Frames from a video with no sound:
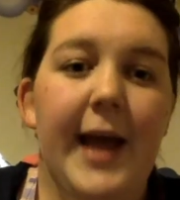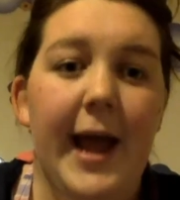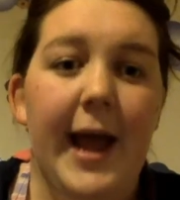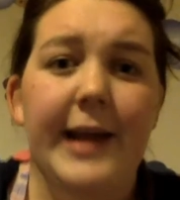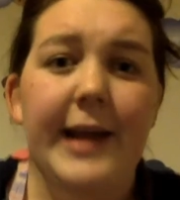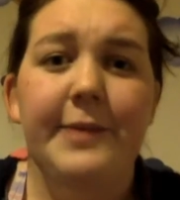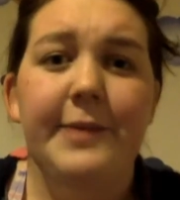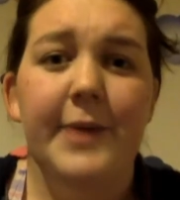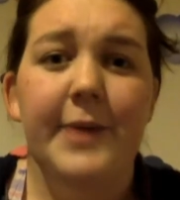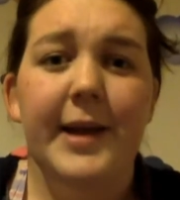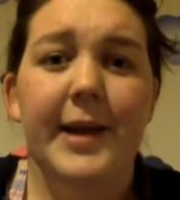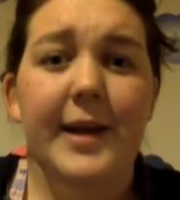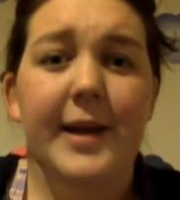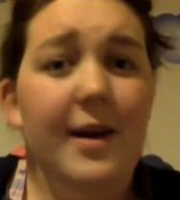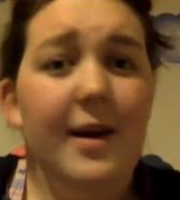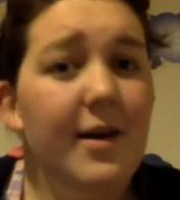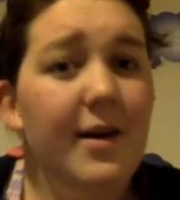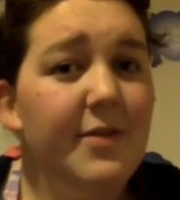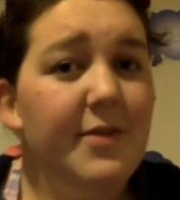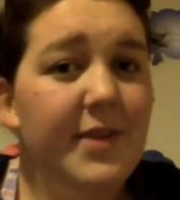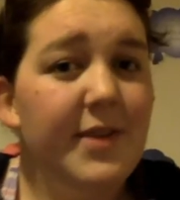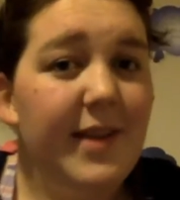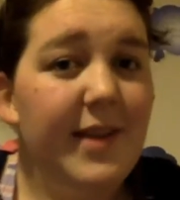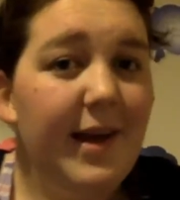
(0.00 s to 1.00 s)
Anyway,
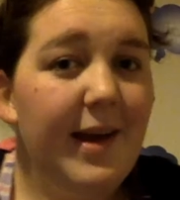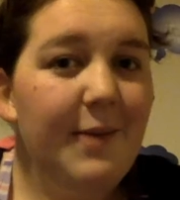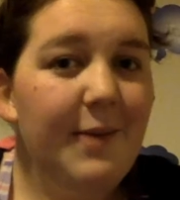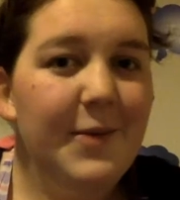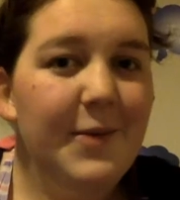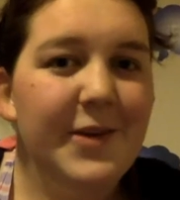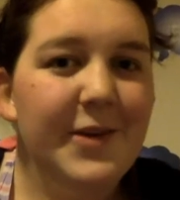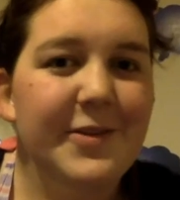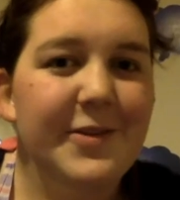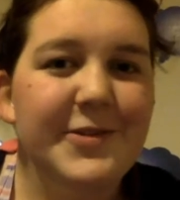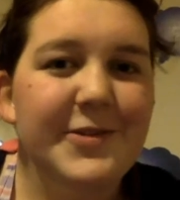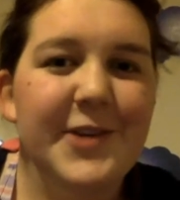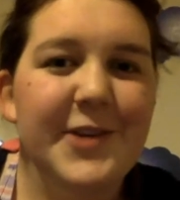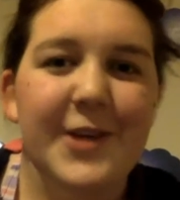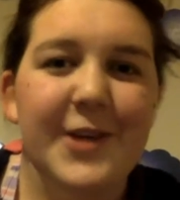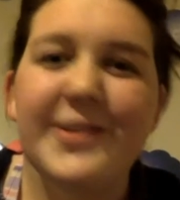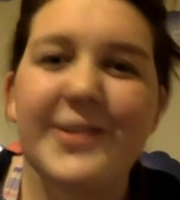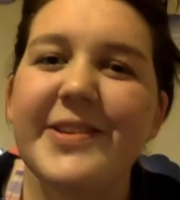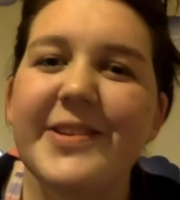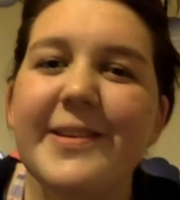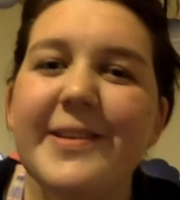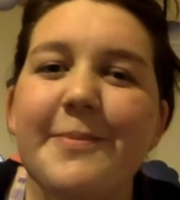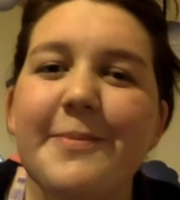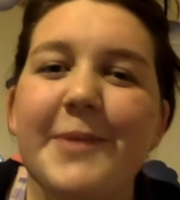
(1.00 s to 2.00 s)
after that, we got to go
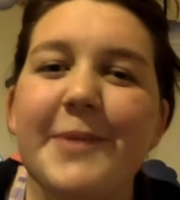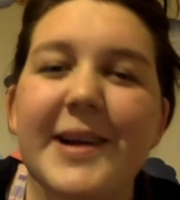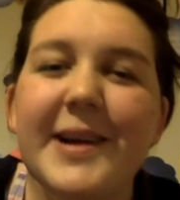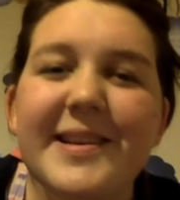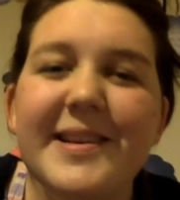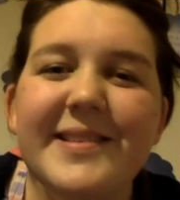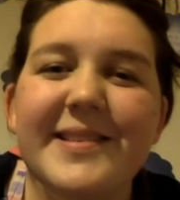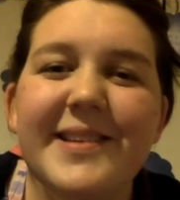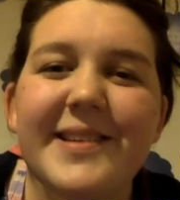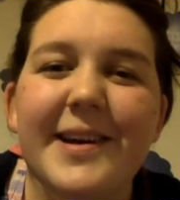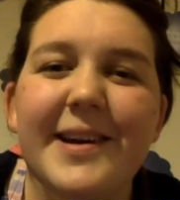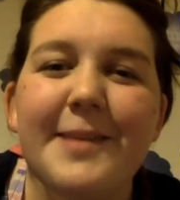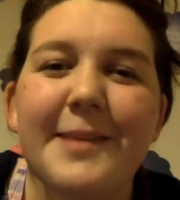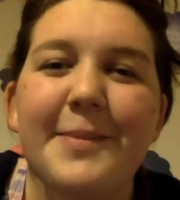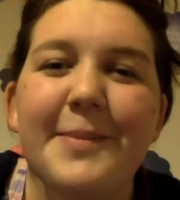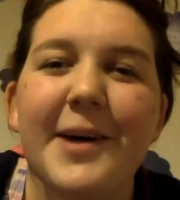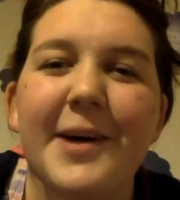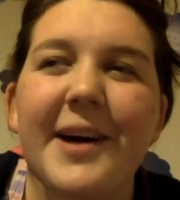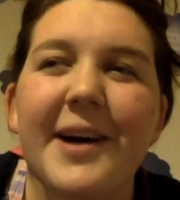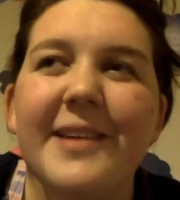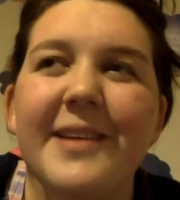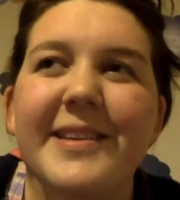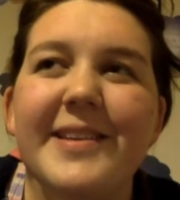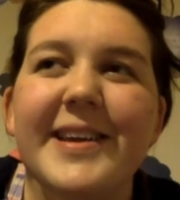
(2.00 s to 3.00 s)
to the press night
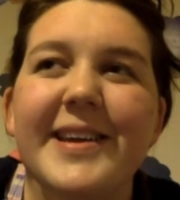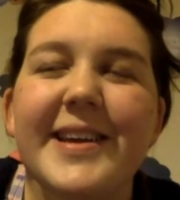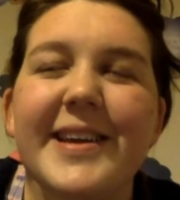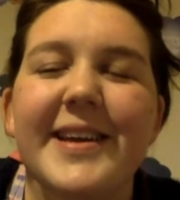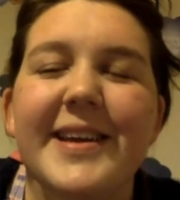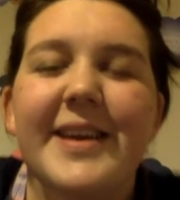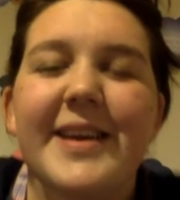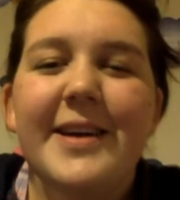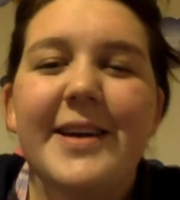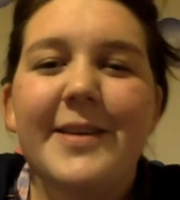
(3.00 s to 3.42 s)
party,